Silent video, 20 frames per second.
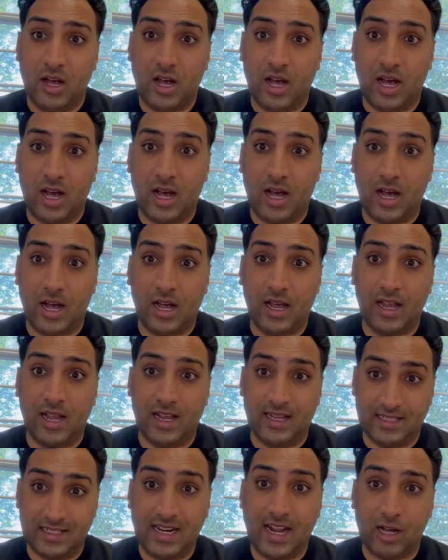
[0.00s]

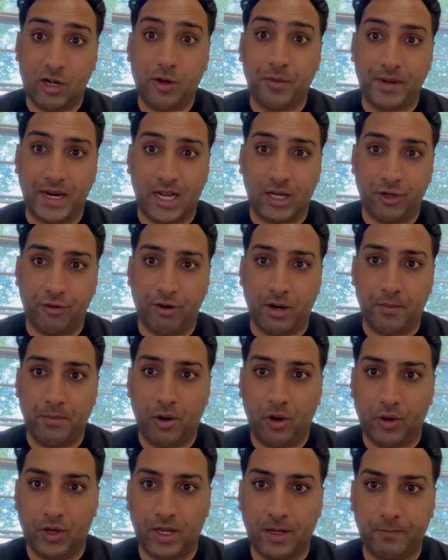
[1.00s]
it's now coming out of your own
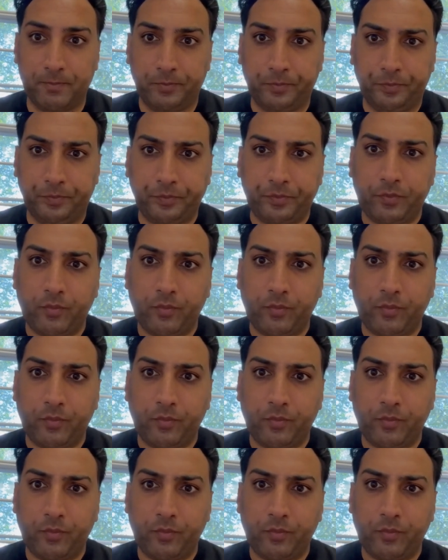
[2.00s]
pocket.